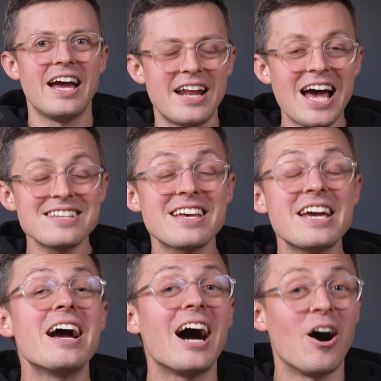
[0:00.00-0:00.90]
And I
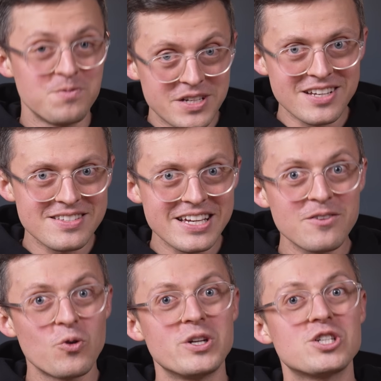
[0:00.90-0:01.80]
say Auf
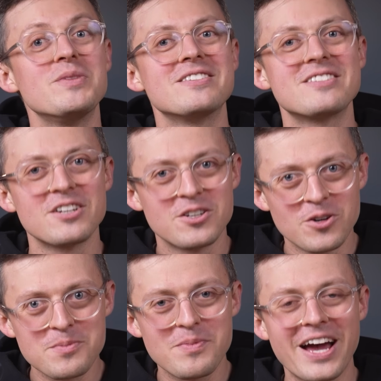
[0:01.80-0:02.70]
Wiedersehen, which means
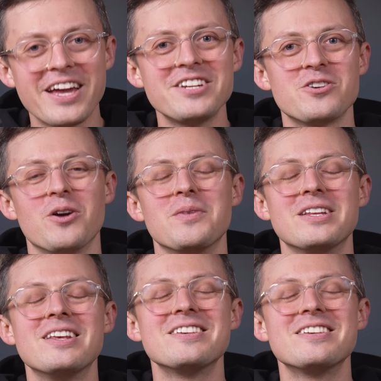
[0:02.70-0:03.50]
goodbye in German.